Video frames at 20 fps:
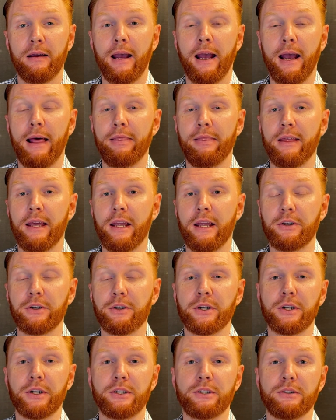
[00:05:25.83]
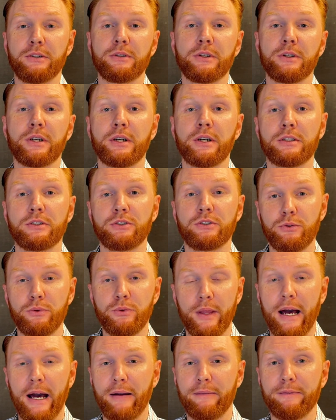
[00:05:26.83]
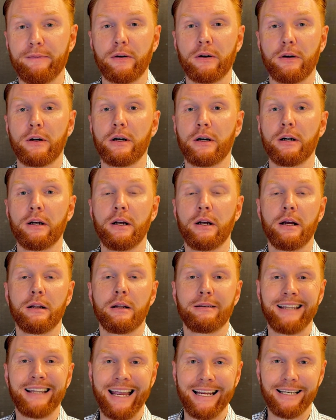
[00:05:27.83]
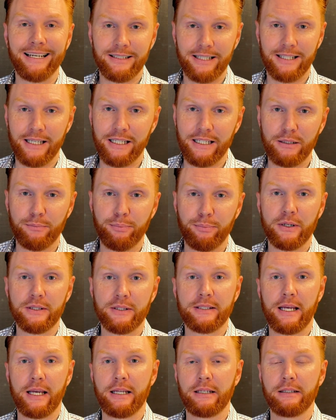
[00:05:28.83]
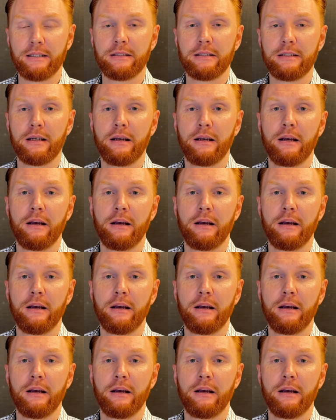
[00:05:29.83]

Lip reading: And then you're going to do that for 19%